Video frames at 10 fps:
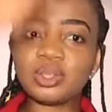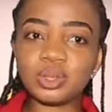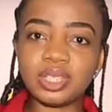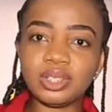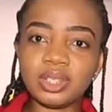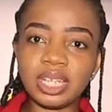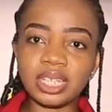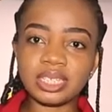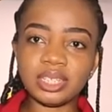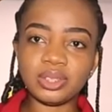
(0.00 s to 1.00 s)
showing the other
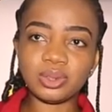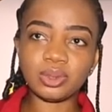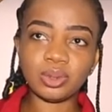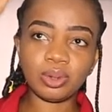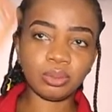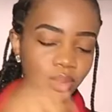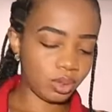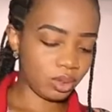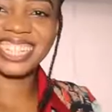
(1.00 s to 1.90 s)
extension. One more.